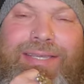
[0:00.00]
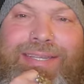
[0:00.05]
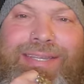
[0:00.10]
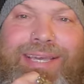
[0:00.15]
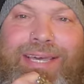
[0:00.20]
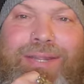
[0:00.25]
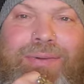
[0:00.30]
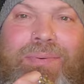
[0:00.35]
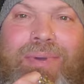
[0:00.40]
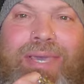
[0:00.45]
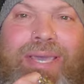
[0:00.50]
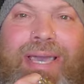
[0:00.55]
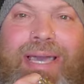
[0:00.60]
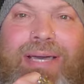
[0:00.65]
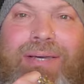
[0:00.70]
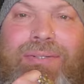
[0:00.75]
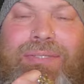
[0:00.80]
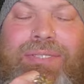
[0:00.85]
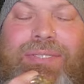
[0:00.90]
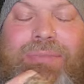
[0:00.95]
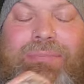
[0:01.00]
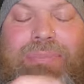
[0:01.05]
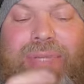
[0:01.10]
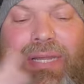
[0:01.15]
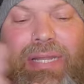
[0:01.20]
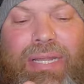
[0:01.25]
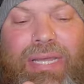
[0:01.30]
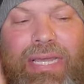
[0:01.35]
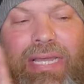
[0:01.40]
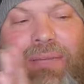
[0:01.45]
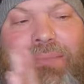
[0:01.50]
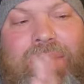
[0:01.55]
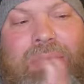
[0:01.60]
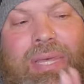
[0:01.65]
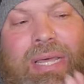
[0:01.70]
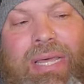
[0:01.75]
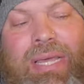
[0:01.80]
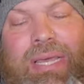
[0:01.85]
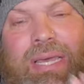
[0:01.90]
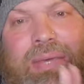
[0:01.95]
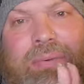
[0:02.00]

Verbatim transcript: not a way out, but um, I,